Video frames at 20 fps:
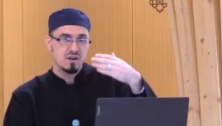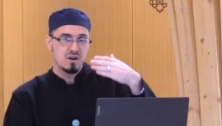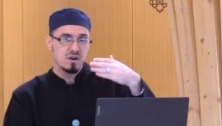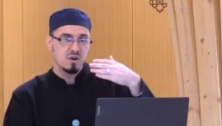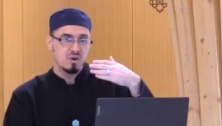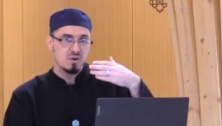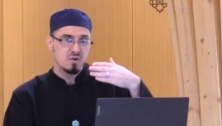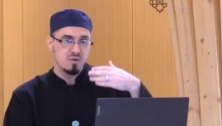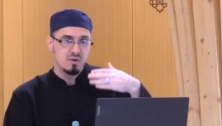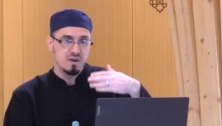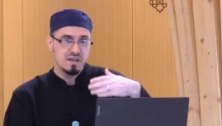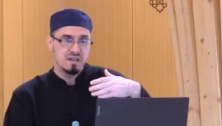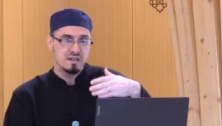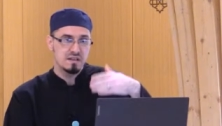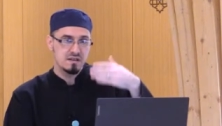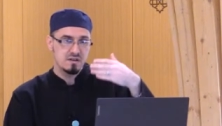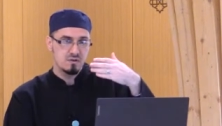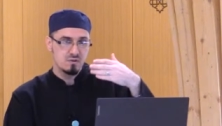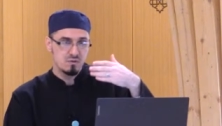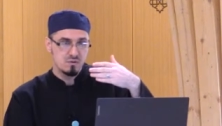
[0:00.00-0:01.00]
who,
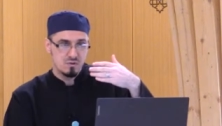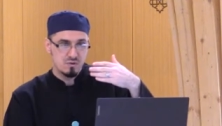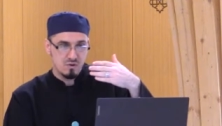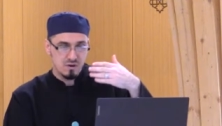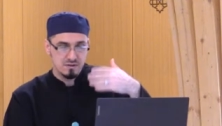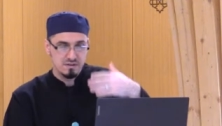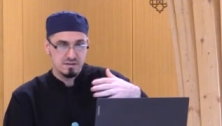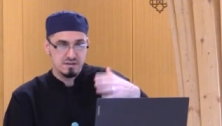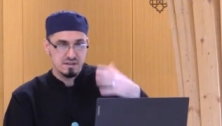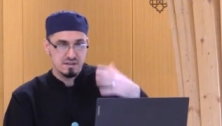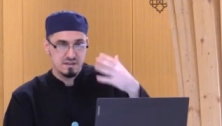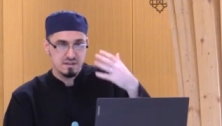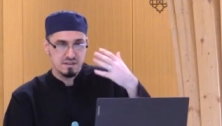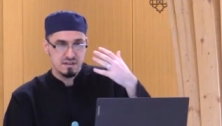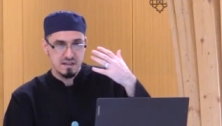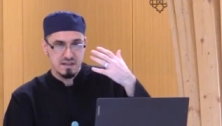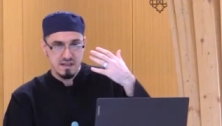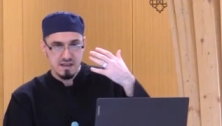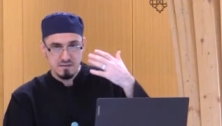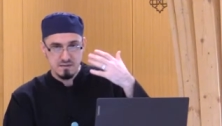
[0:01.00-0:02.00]
in, who
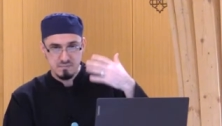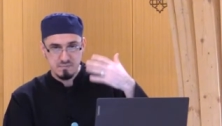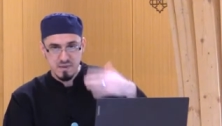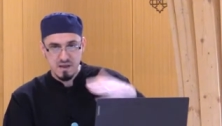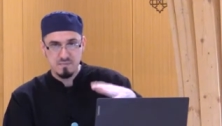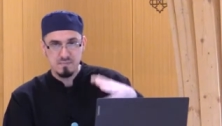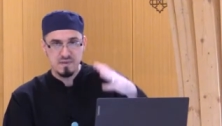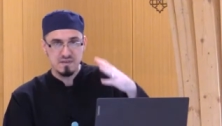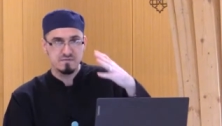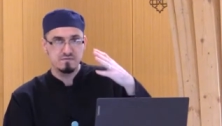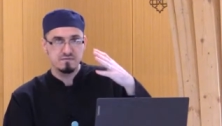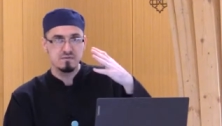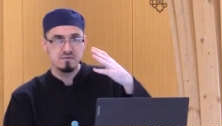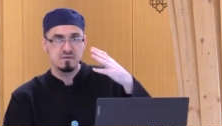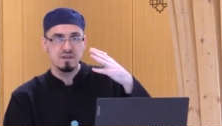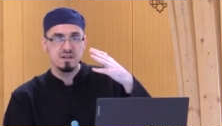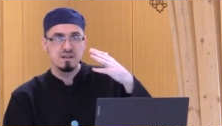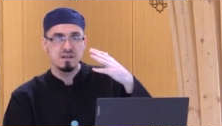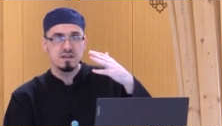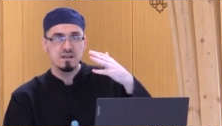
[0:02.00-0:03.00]
constantly and
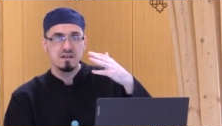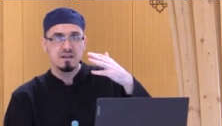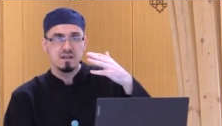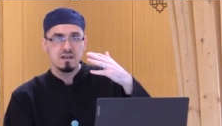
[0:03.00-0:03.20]
purposefully